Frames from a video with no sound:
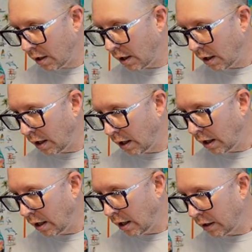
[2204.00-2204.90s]

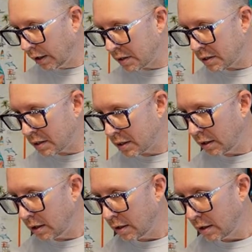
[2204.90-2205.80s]
Let's
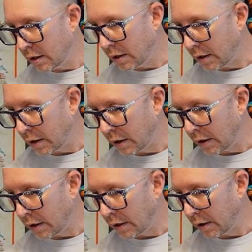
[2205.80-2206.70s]
see
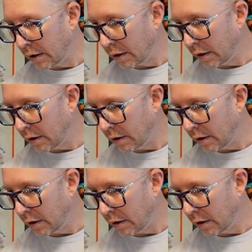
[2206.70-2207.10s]
here.